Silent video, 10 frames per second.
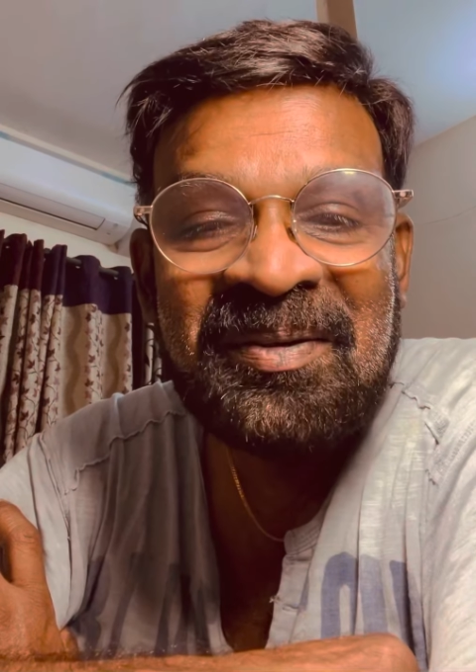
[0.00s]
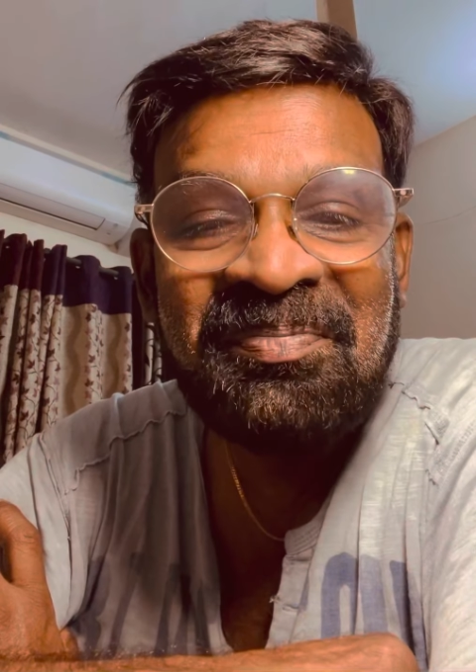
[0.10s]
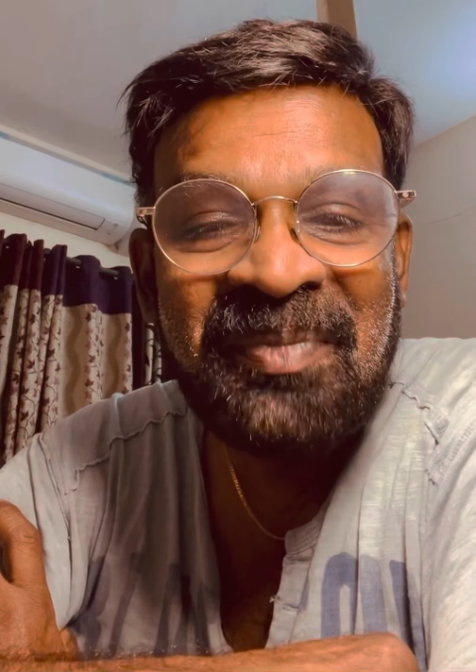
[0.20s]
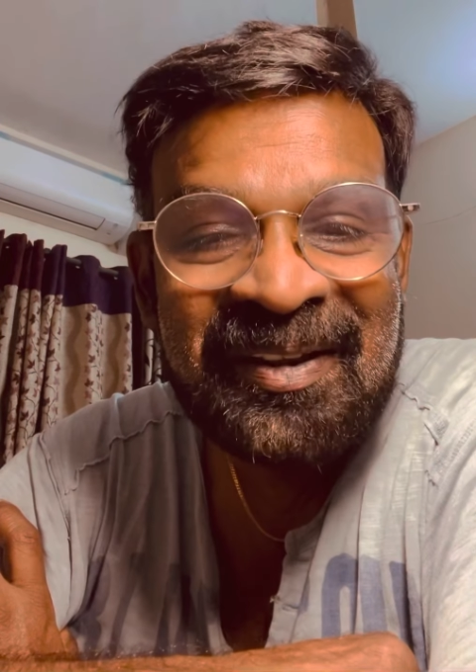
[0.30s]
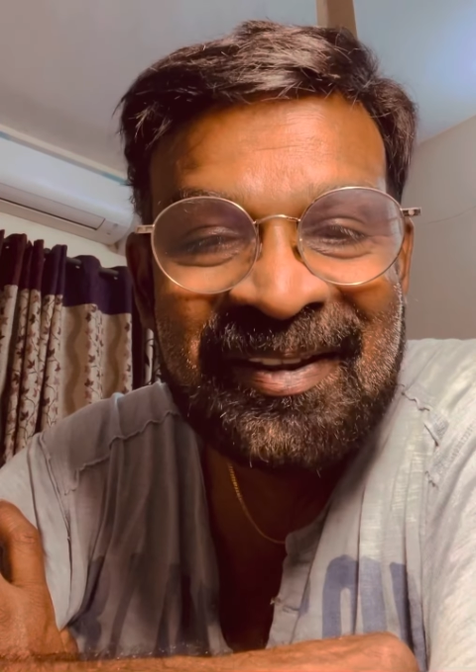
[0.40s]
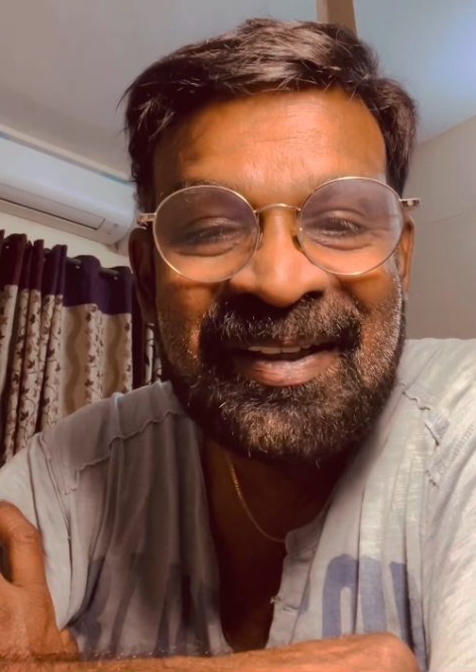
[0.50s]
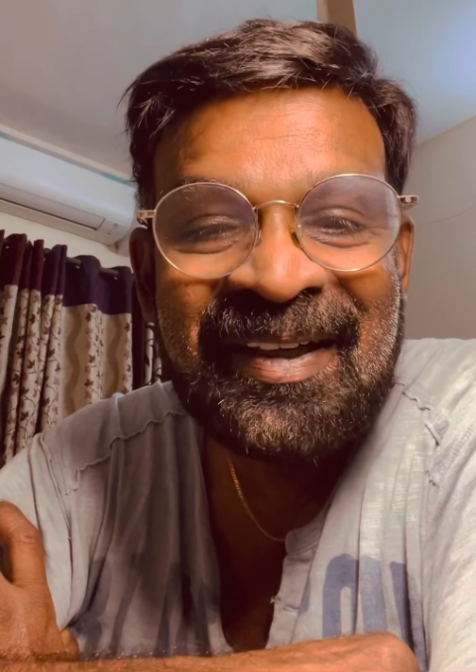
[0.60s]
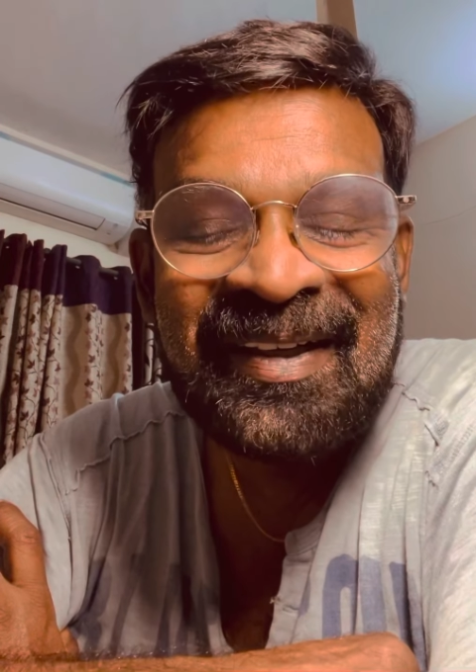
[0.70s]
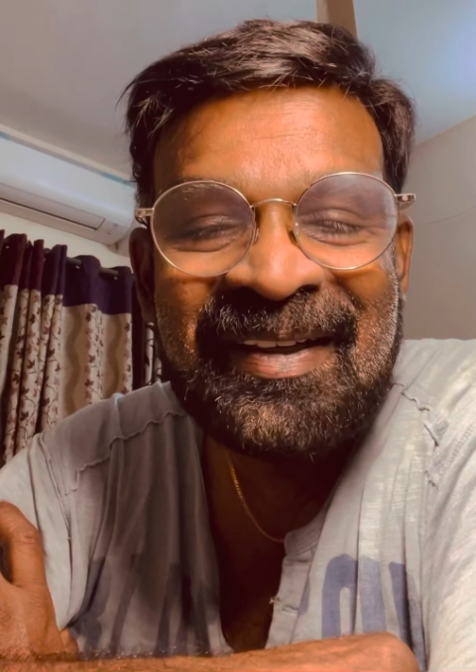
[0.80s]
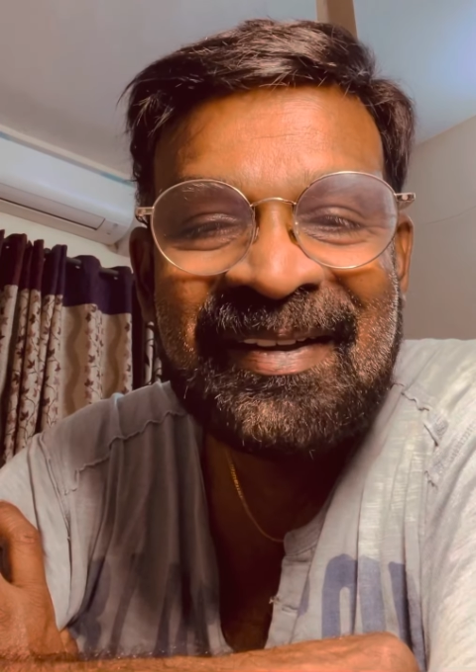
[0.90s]

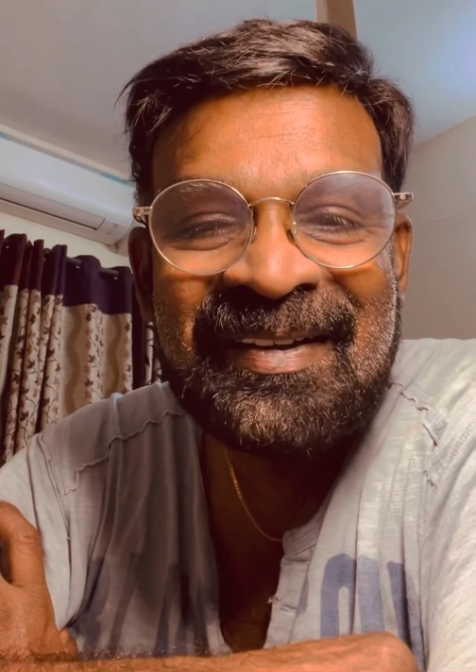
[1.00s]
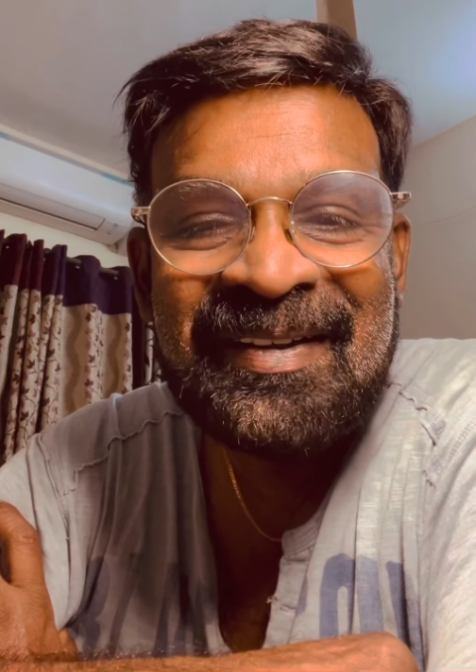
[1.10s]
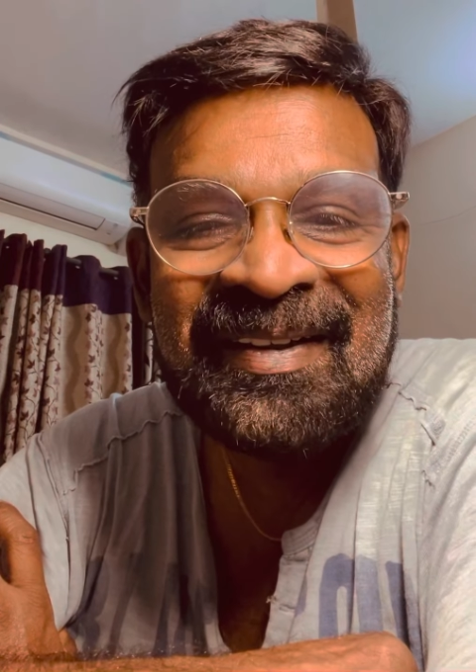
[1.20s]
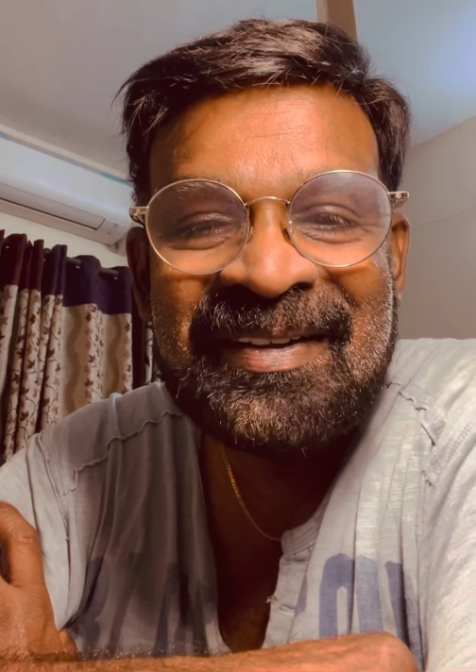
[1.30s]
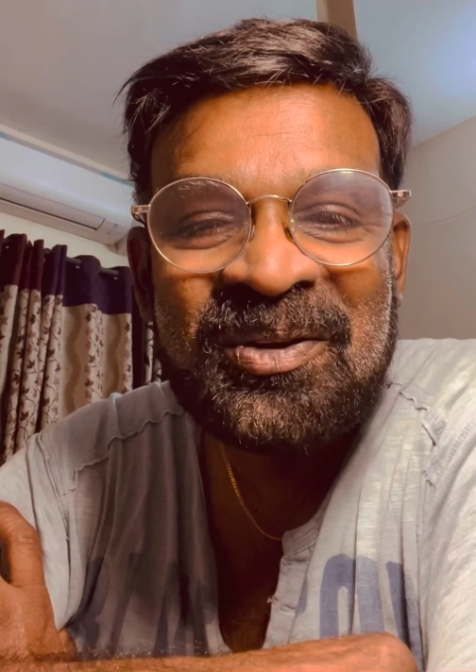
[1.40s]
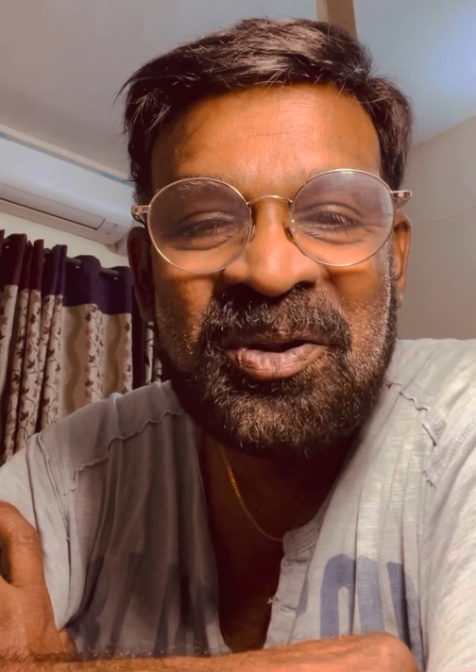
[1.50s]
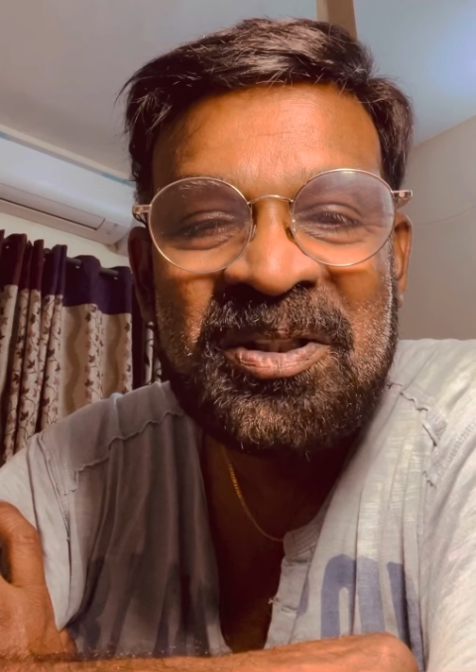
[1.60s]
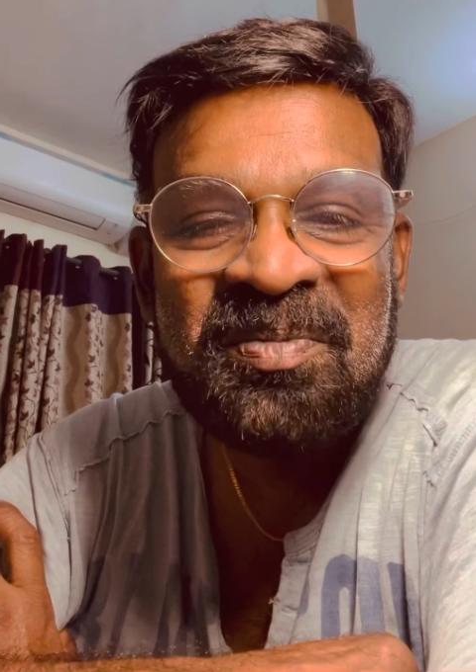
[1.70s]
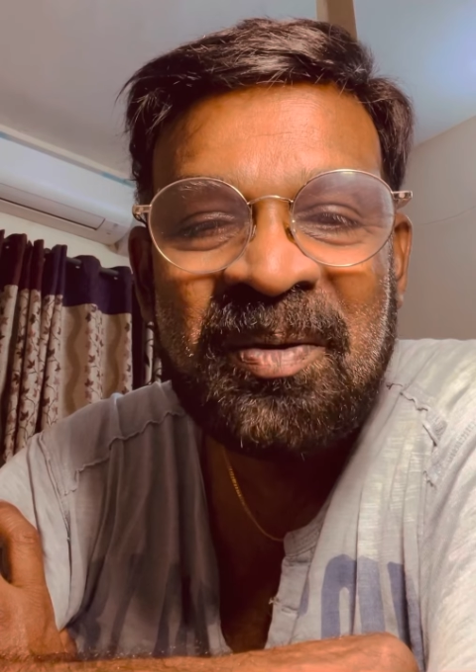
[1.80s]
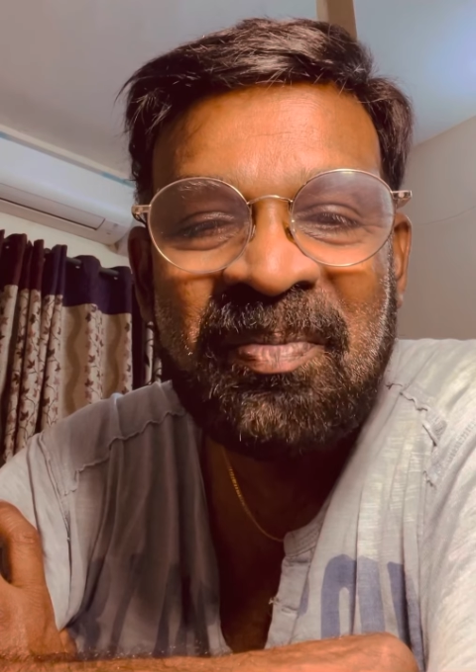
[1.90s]
Bhatrikra is going
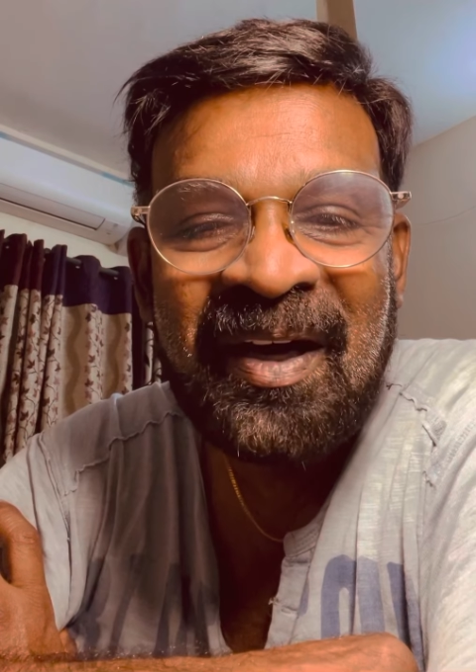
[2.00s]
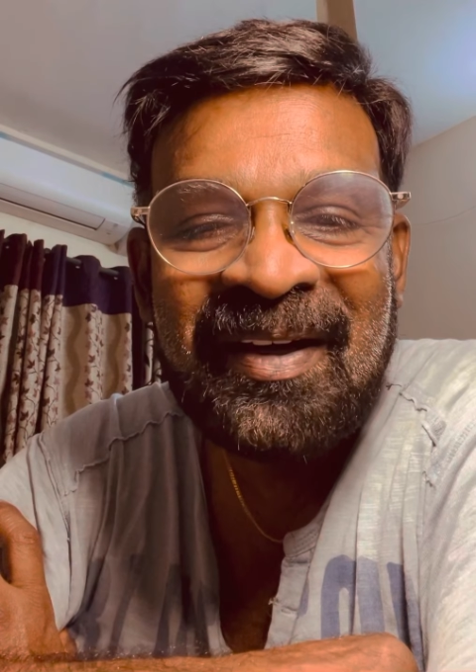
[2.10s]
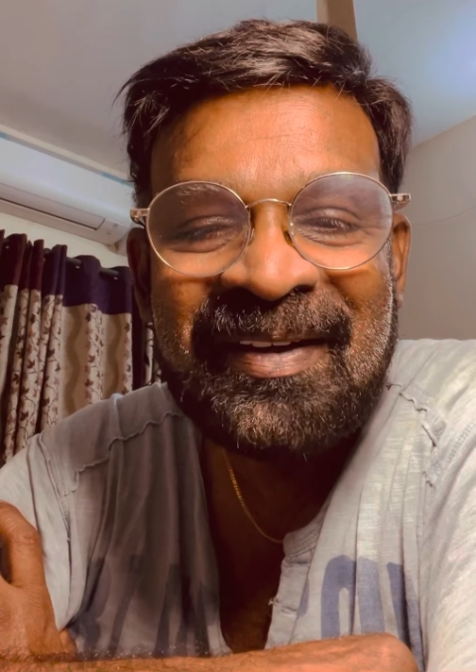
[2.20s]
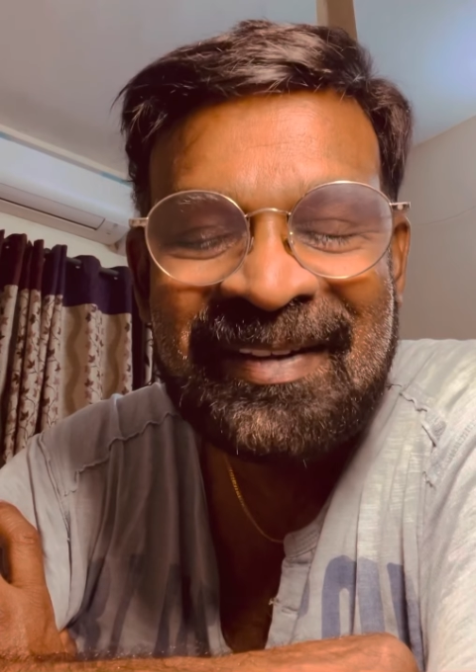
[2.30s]
to be my